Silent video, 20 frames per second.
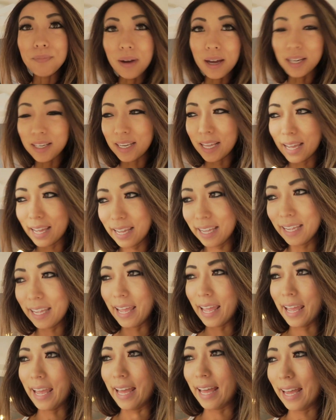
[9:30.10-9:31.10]
Monday,
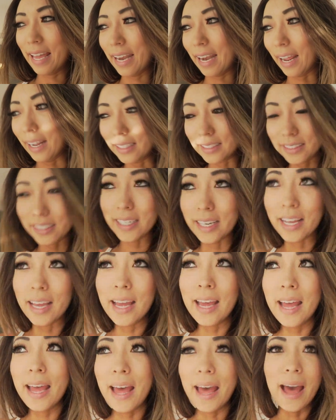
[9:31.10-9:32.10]
and I did
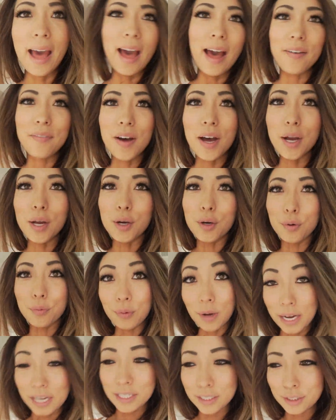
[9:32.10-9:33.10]
have a
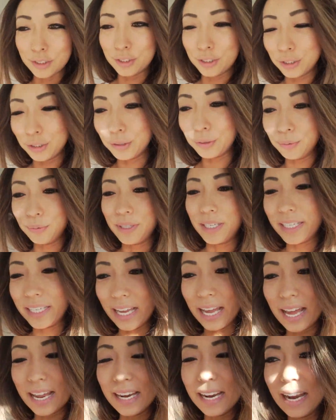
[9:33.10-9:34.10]
great shoot
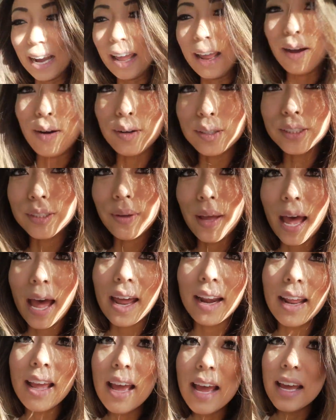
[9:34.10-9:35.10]
weekend, and I also
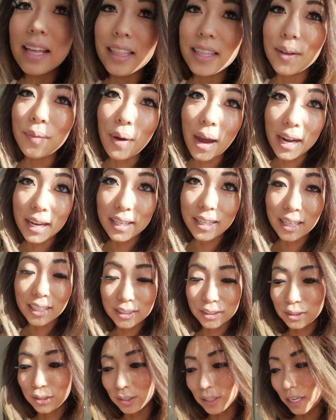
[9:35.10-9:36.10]
had the wedding
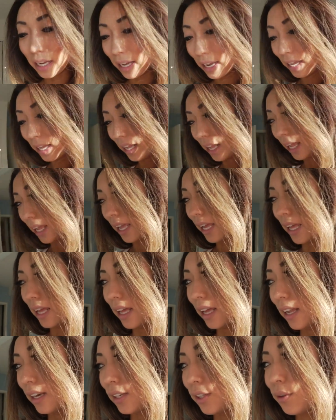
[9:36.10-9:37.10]
yesterday,
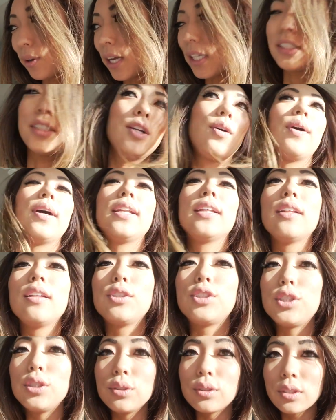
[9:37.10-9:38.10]
and you guys know I did
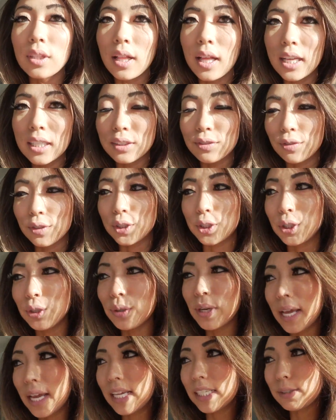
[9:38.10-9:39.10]
a juice cleanse for
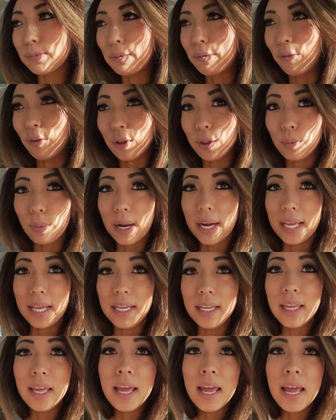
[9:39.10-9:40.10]
two days before the
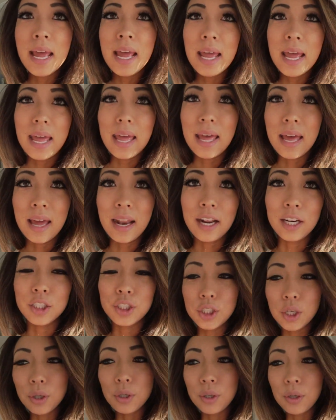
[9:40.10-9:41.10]
wedding, and I
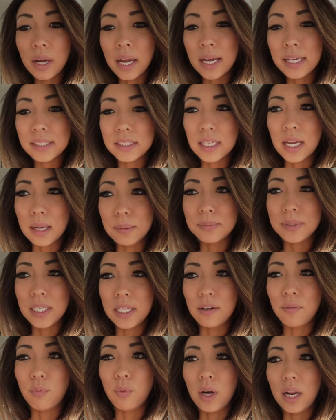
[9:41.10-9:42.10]
showed you guys the
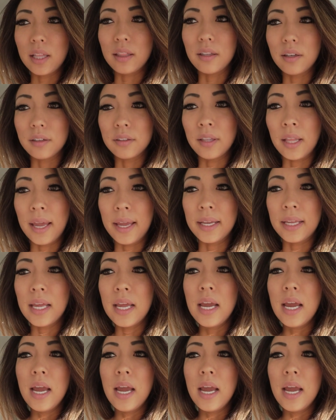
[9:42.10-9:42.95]
update of what I look like